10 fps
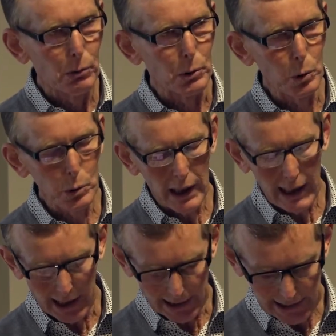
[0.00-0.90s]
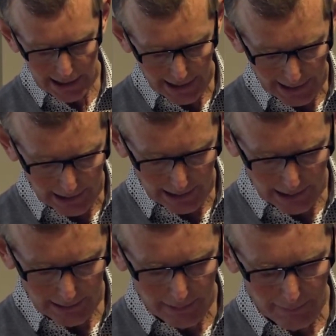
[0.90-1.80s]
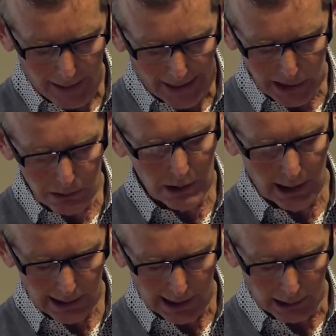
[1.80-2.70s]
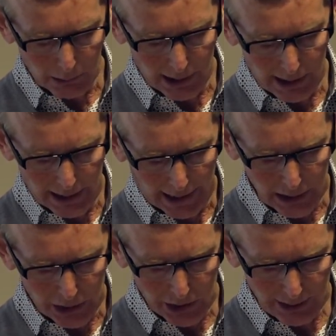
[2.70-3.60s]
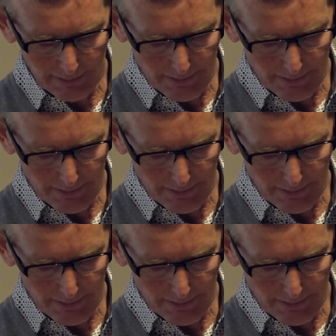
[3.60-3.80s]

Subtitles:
Ruth and Edel valued our knowledge.